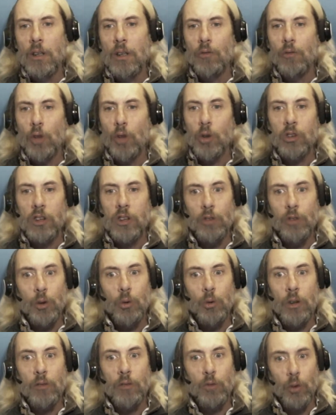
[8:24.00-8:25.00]
Folks, if you
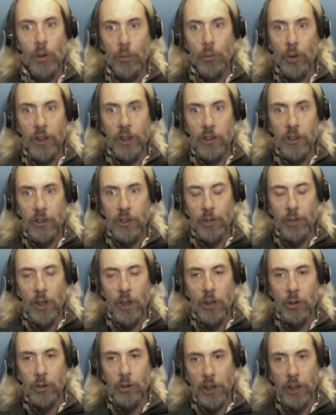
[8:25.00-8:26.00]
want 4 more years of
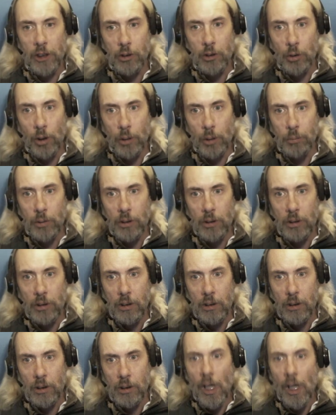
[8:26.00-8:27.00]
Donald J. Trump,
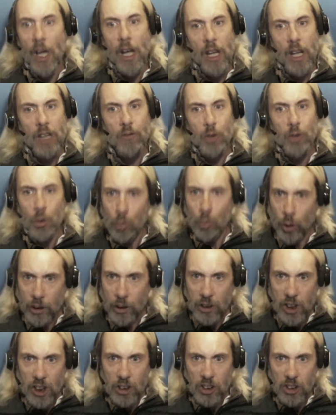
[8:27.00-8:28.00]
if you want
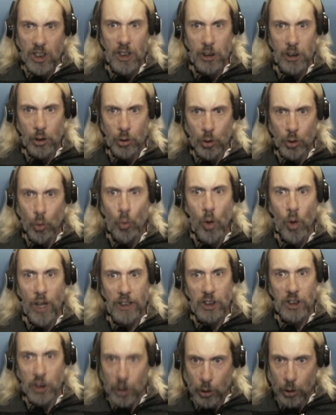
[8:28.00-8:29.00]
to continue to
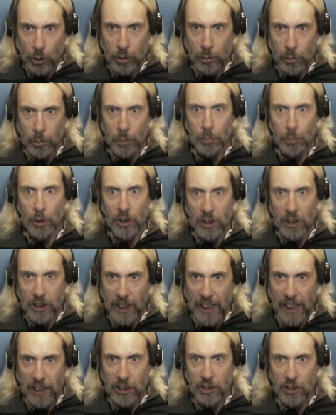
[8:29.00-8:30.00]
watch children be put in
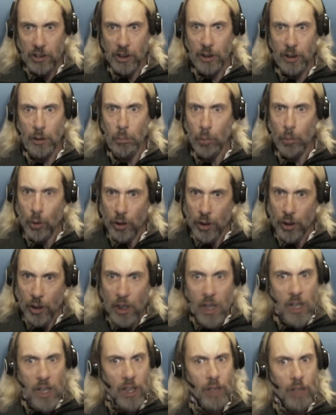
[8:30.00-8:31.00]
cages at the border,
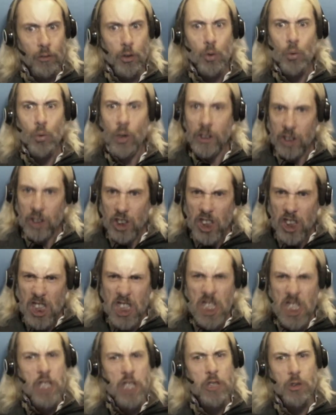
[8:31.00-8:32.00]
if you want to
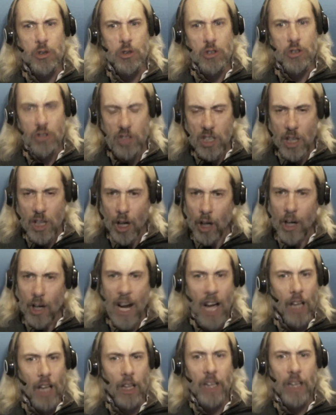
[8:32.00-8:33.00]
continue to see our
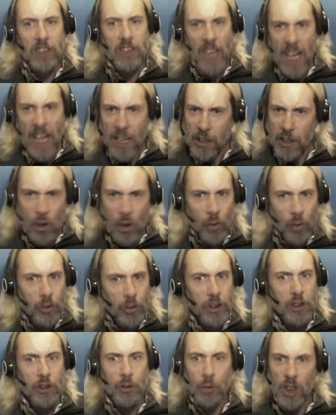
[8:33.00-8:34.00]
allies handed over
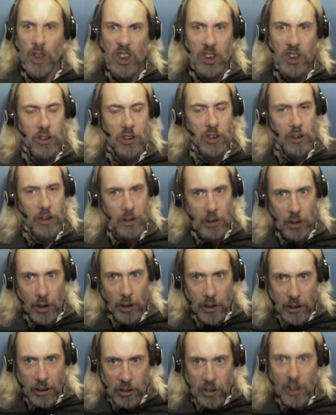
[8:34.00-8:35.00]
to the Russians and the
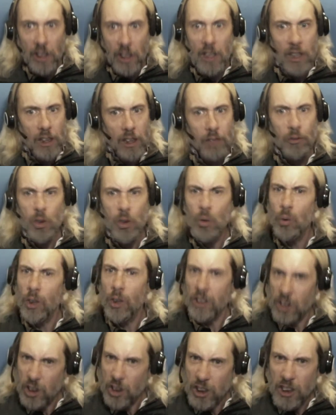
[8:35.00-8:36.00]
Turks, if you
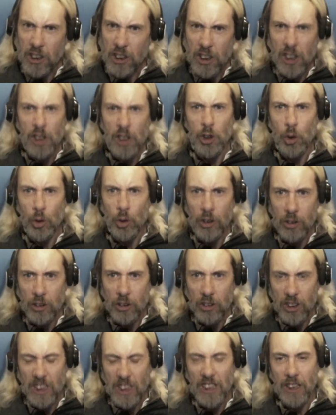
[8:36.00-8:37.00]
want to continue
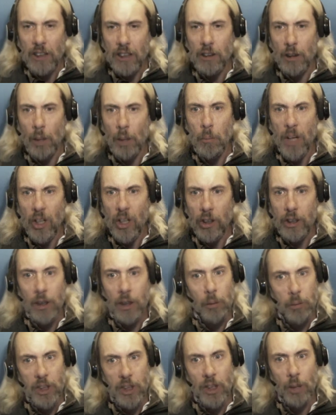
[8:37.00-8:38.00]
seeing America
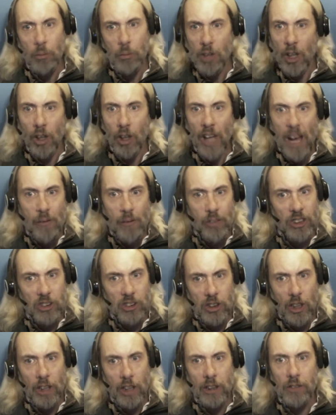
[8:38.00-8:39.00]
become the
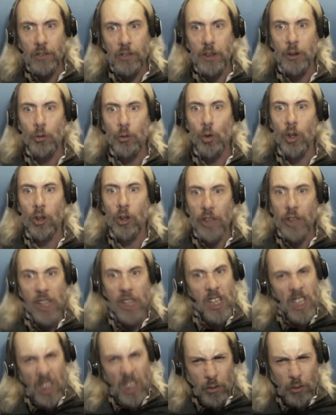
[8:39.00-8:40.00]
laughingstock of the world,
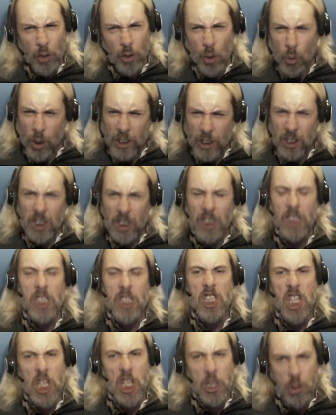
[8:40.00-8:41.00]
if you want to
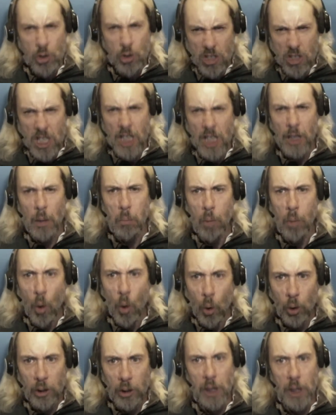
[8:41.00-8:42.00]
continue seeing the
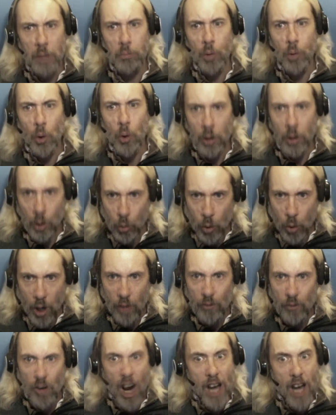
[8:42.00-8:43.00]
poor get poorer while
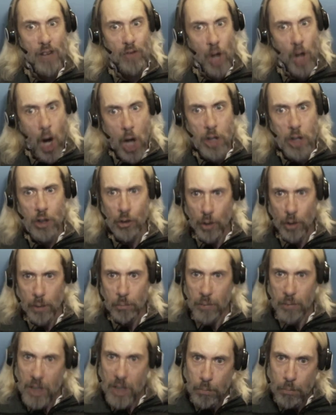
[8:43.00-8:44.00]

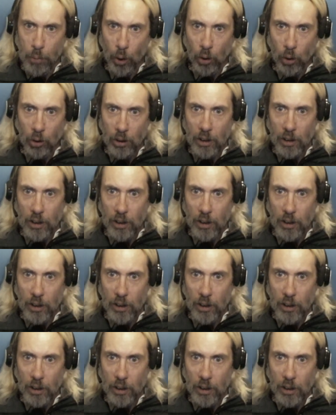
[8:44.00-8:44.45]
500 people